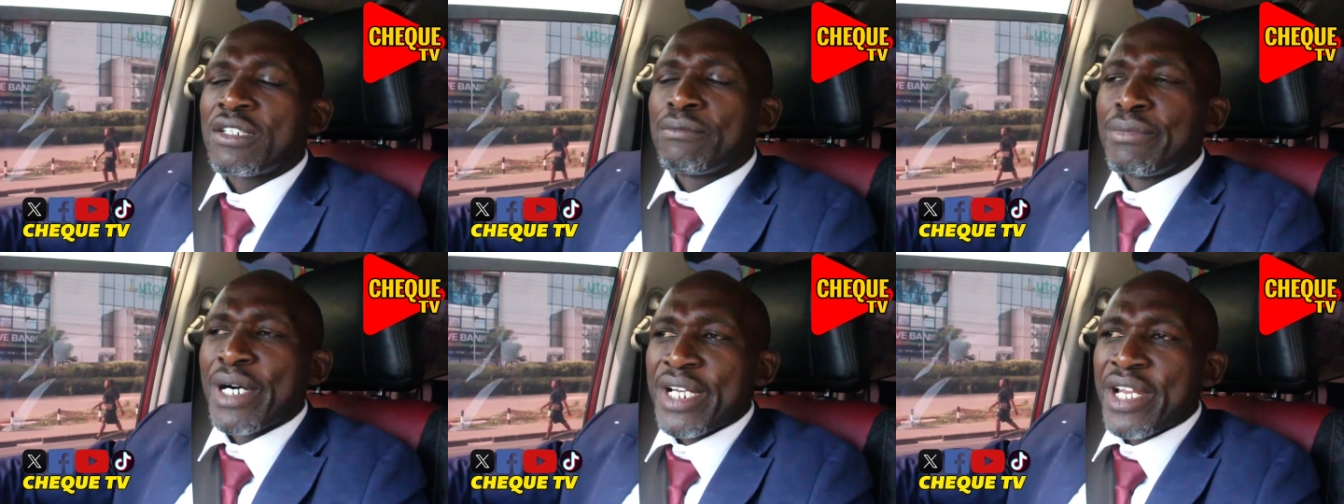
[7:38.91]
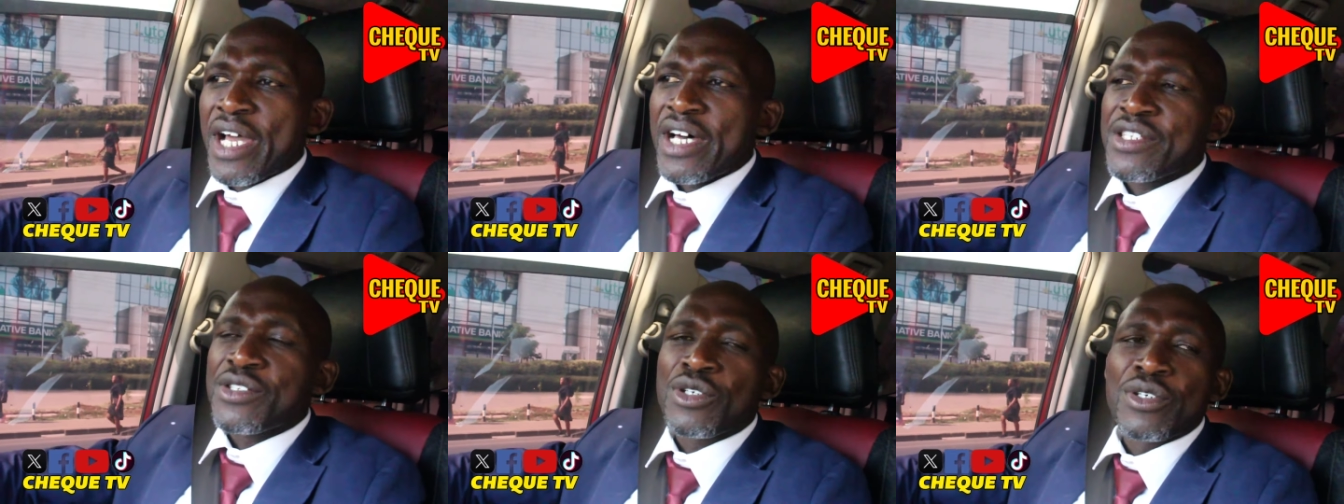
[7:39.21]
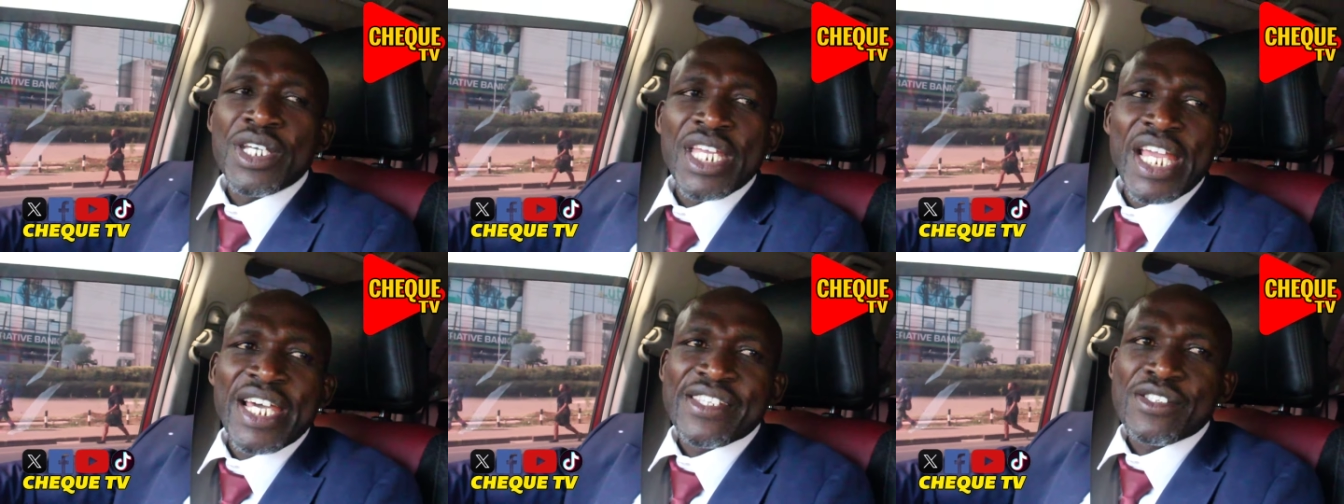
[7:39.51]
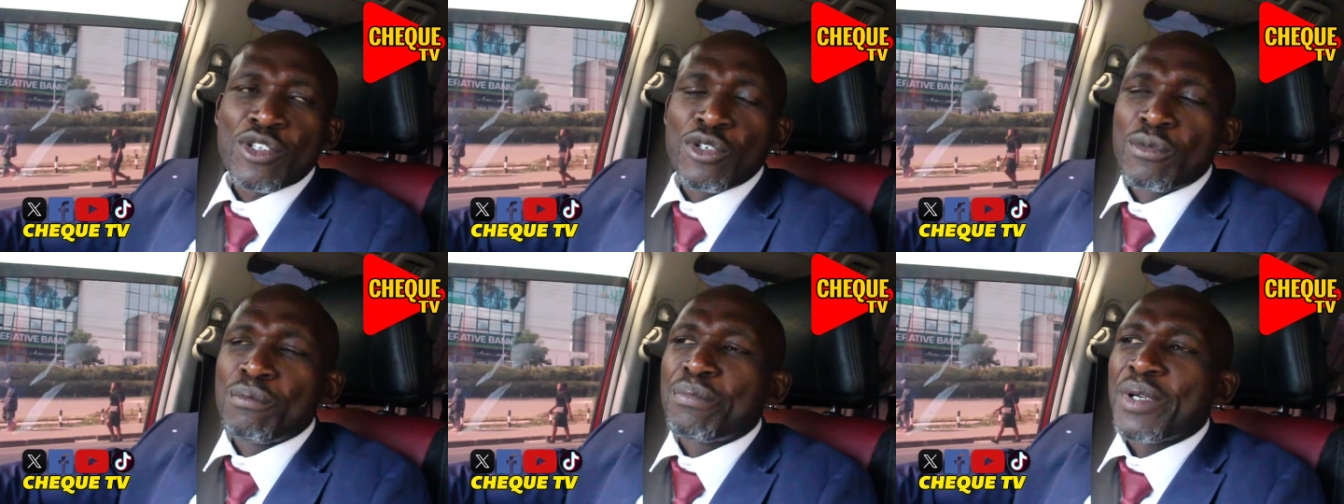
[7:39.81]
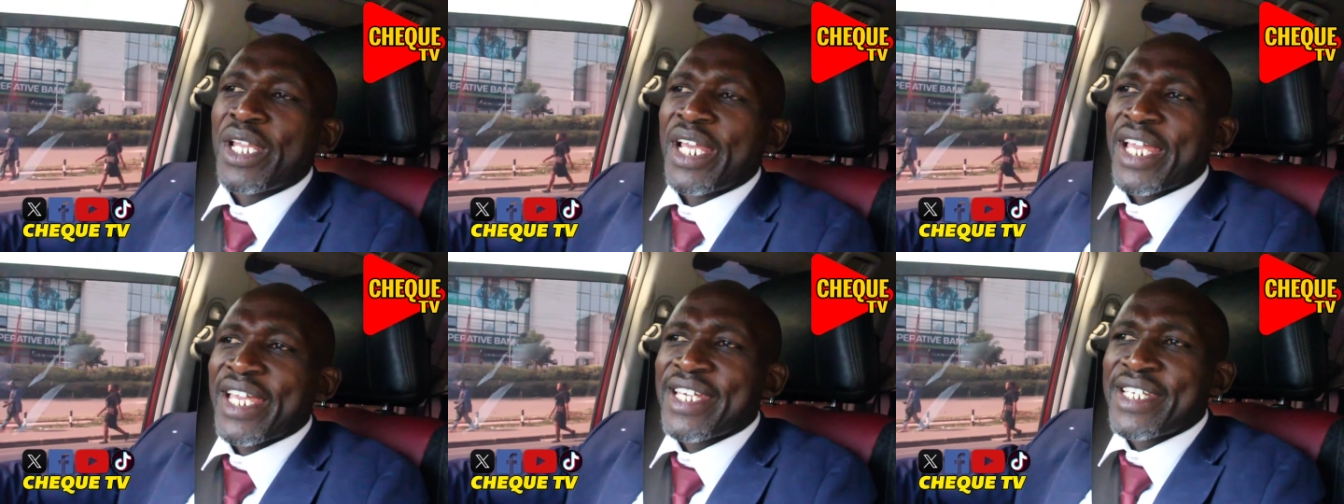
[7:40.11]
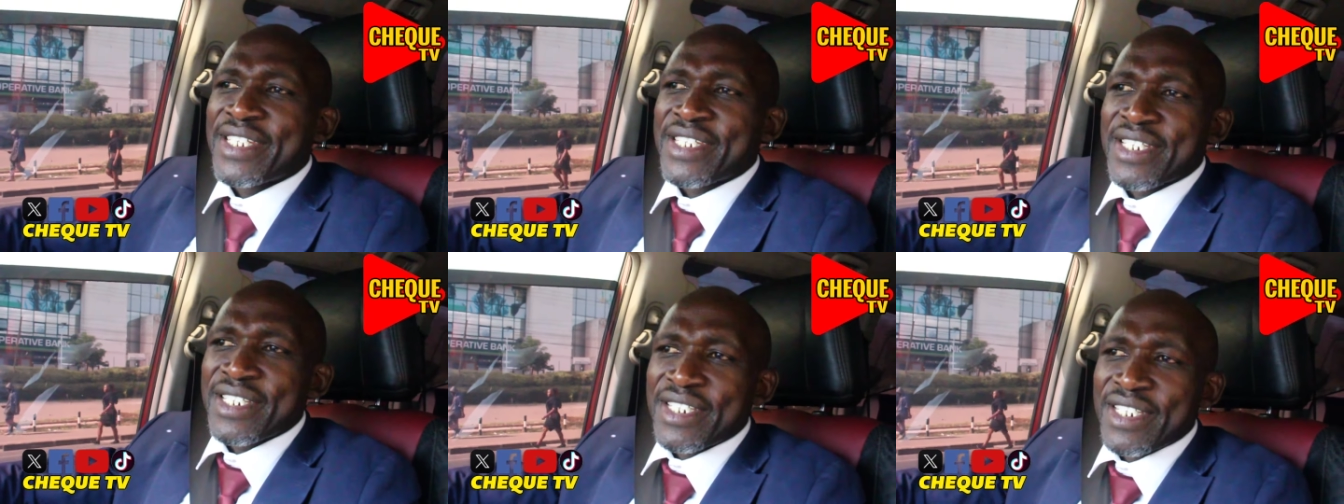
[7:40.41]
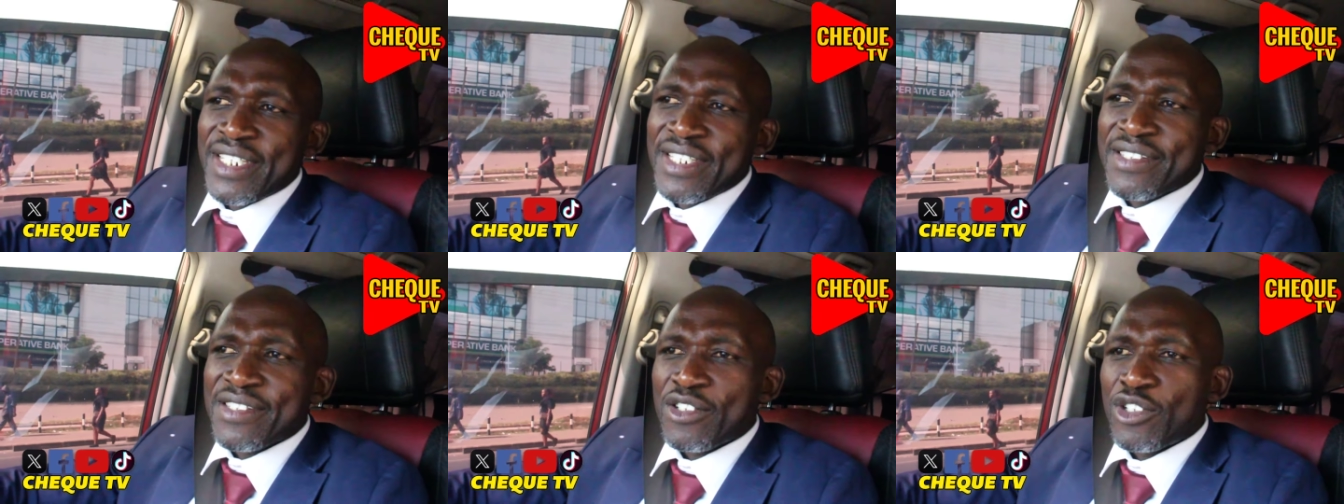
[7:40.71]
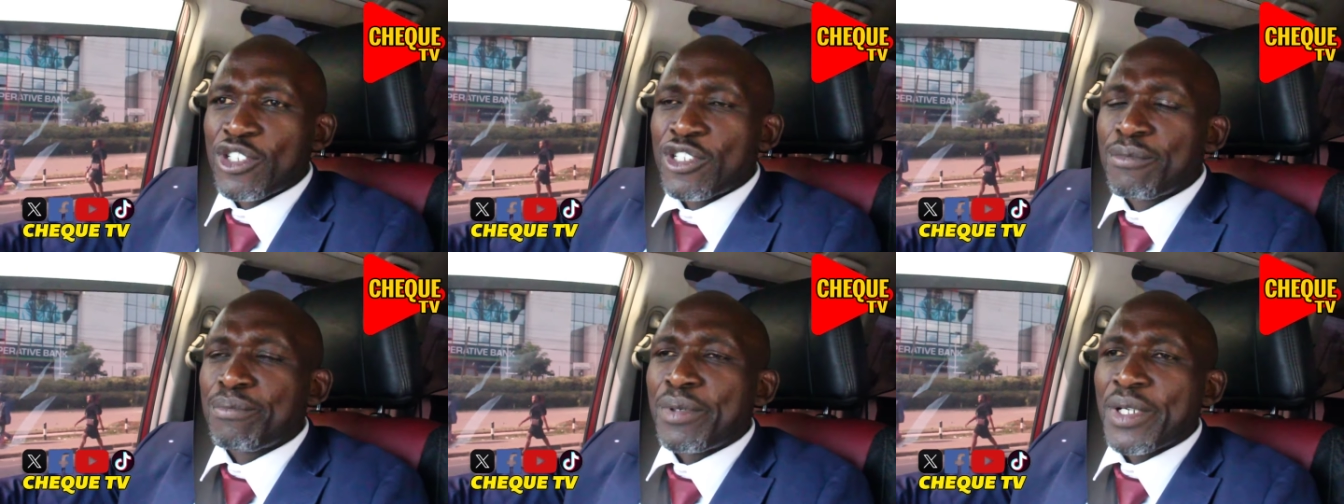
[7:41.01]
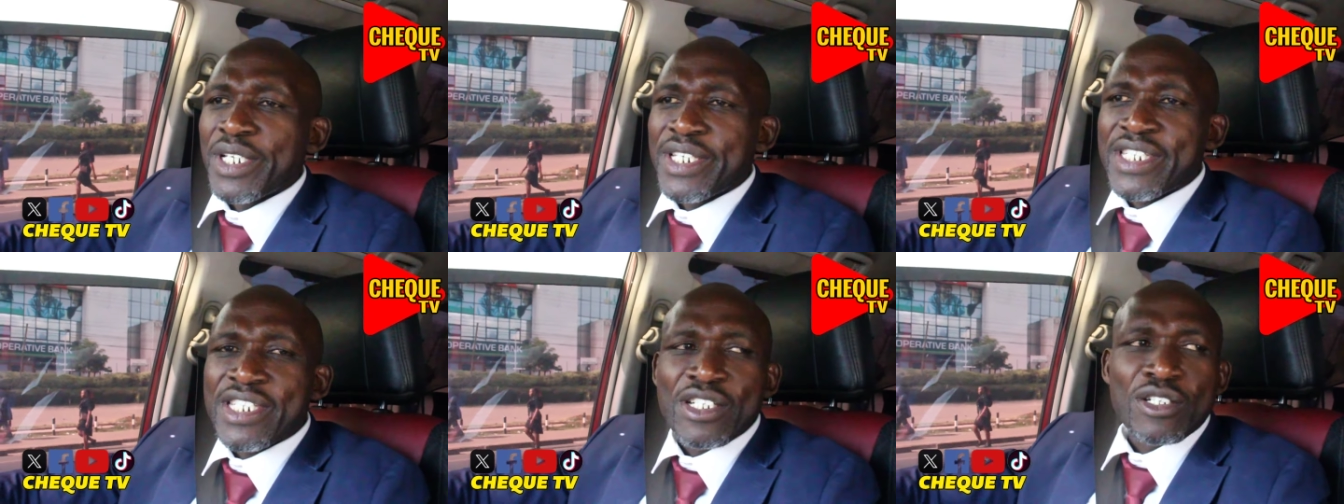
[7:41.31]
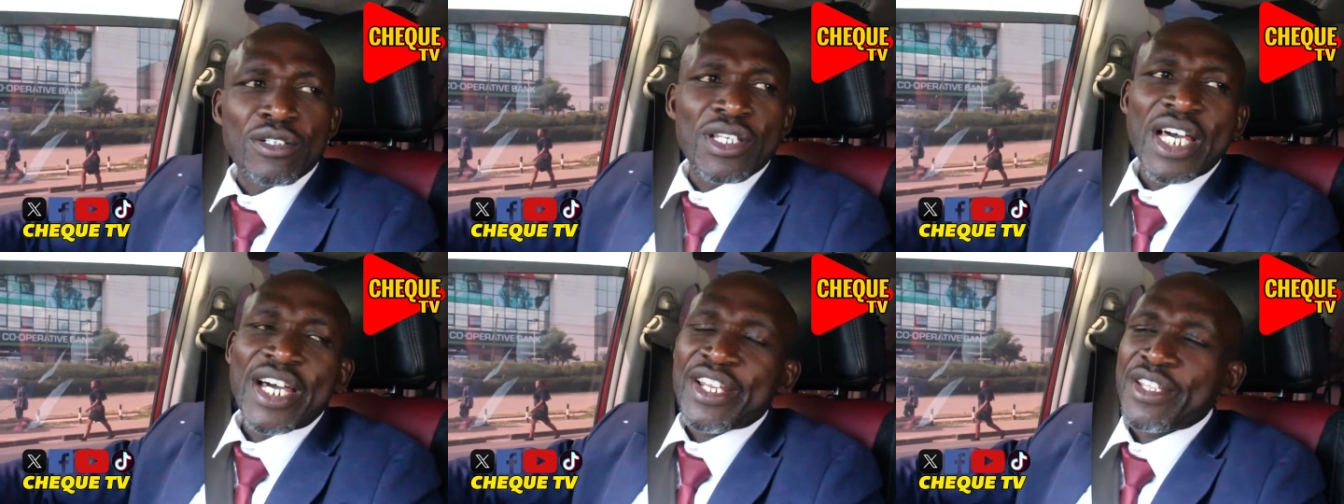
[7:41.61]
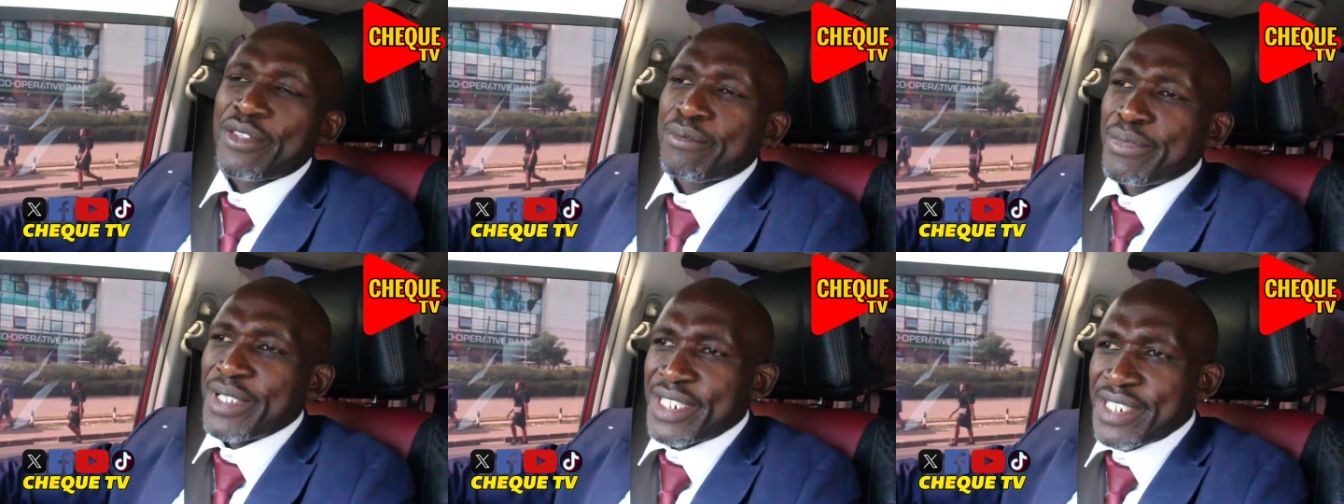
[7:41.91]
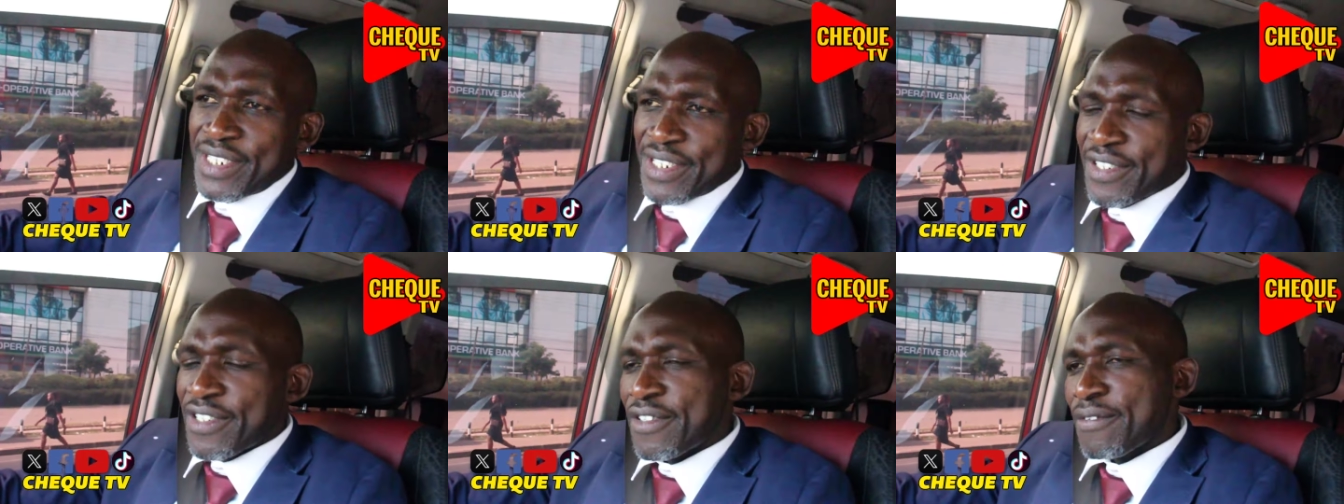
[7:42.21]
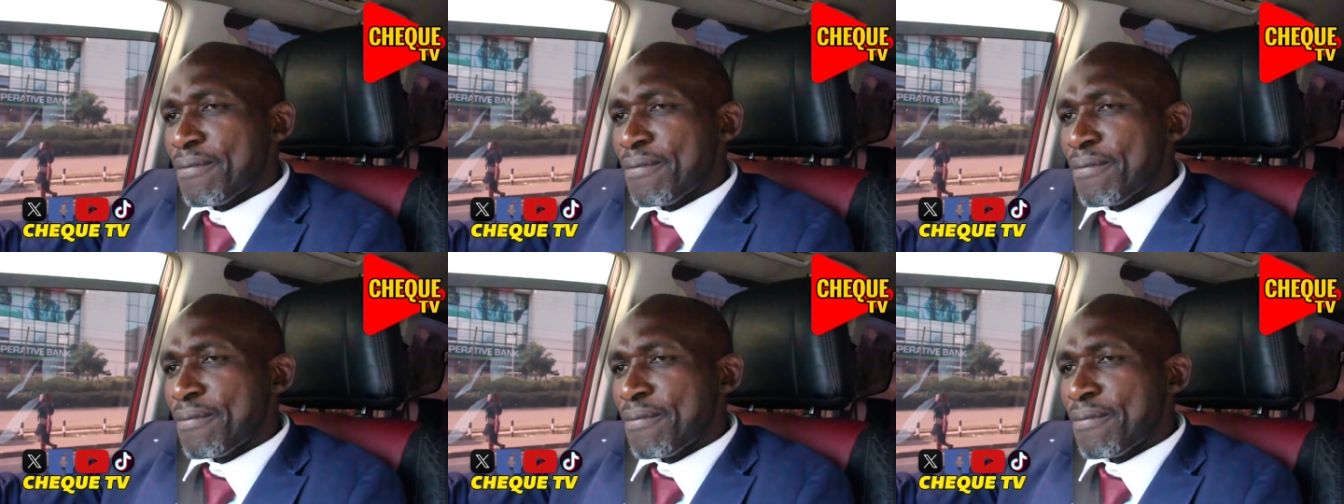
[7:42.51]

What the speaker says: but also he has complicated his own political arithmetic.